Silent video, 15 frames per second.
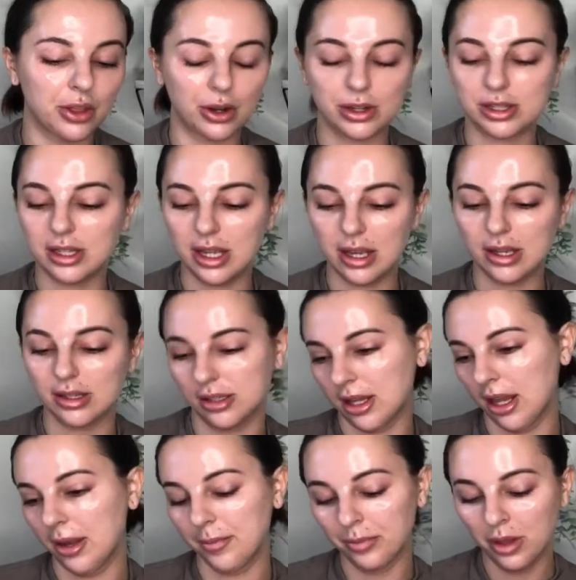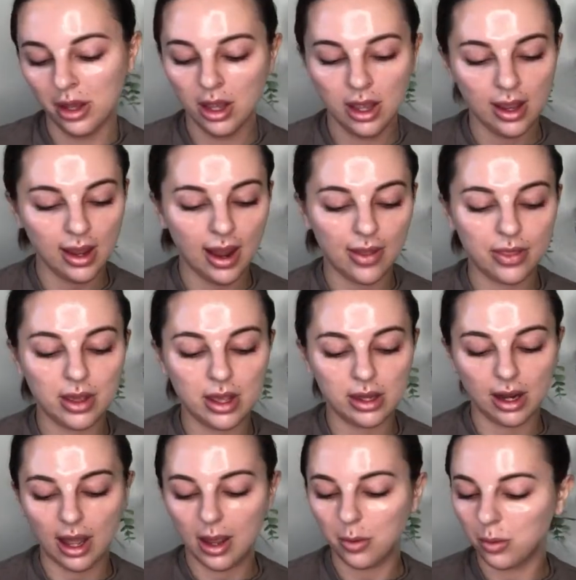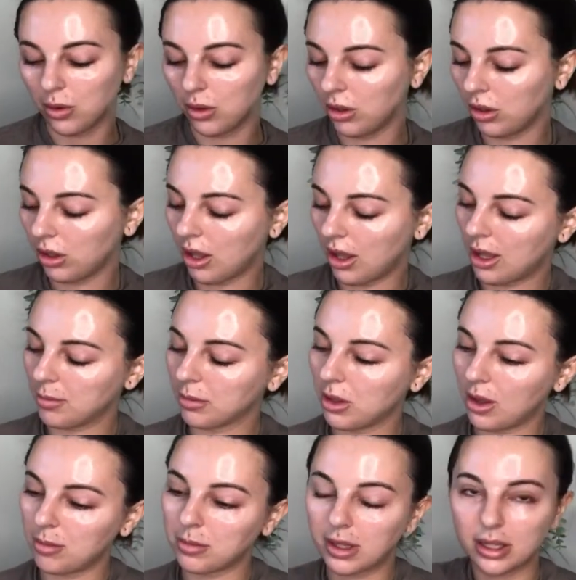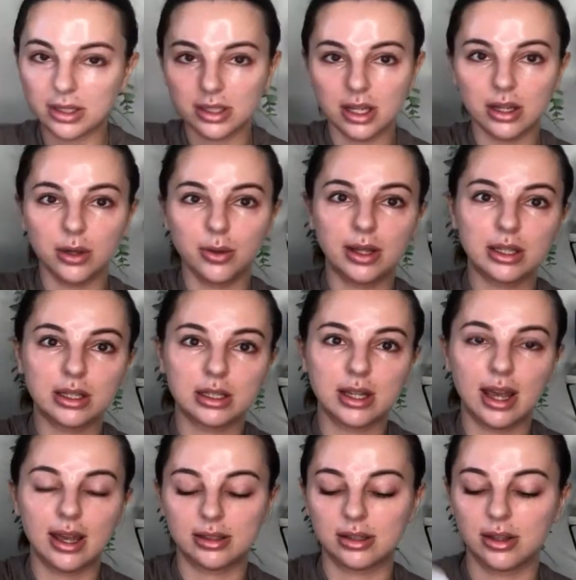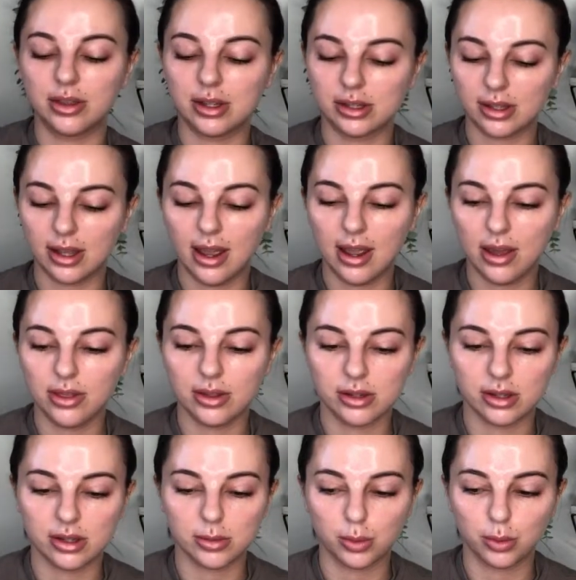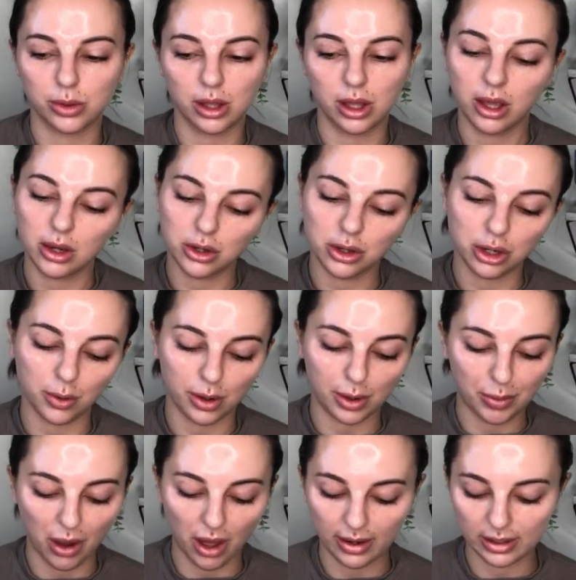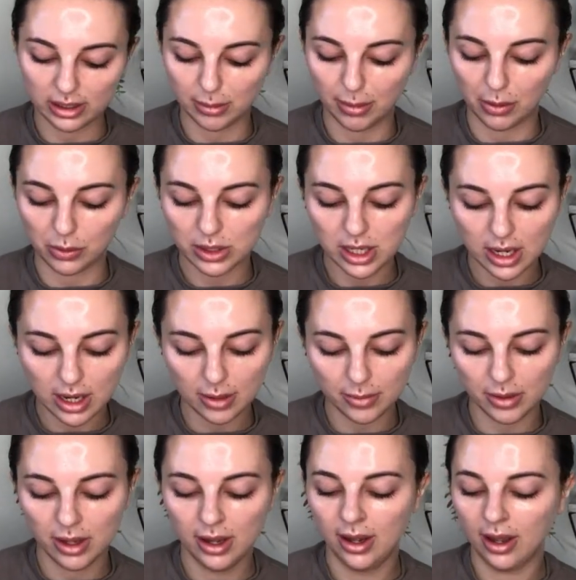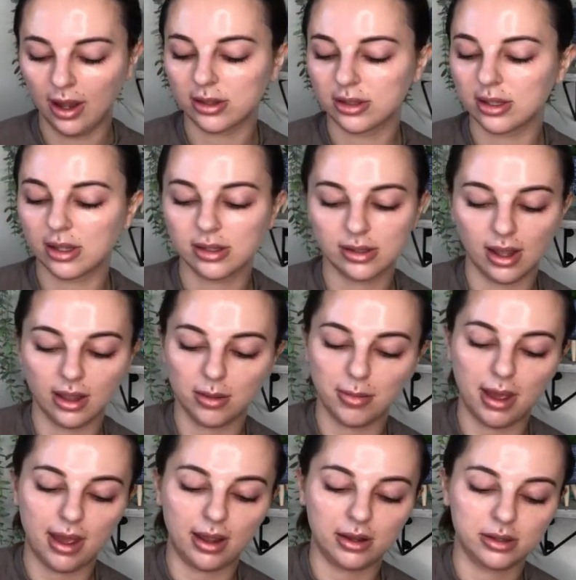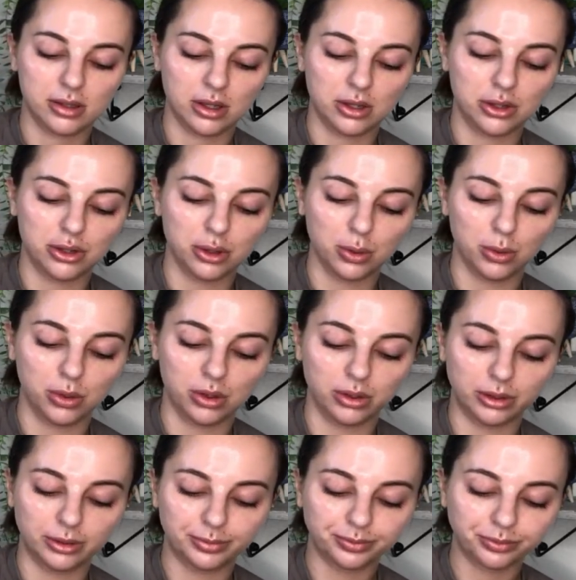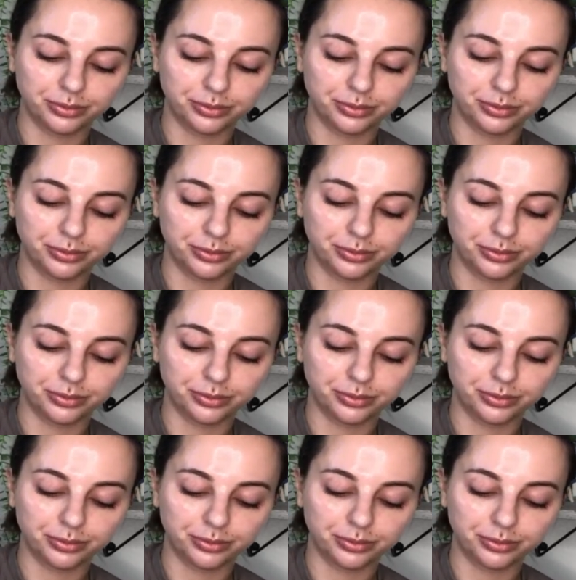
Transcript: thirsty skin. And then I will, um, I'm continuing to test this guy. This is the newer product to my routine the Celimax Dual,